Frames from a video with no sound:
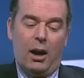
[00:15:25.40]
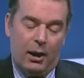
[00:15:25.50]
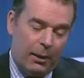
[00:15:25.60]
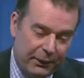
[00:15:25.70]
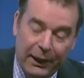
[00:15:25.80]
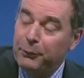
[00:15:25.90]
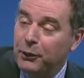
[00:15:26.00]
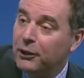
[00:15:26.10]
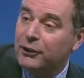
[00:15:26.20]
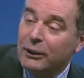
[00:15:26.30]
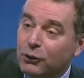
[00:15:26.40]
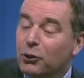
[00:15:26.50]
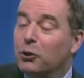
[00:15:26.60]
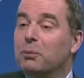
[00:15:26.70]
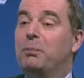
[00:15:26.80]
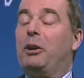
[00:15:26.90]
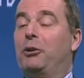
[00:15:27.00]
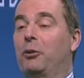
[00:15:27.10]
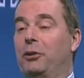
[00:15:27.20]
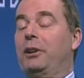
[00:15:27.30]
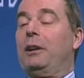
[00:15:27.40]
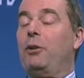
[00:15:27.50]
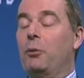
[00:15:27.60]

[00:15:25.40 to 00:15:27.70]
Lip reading: I mean, it's absolutely essential, because obviously if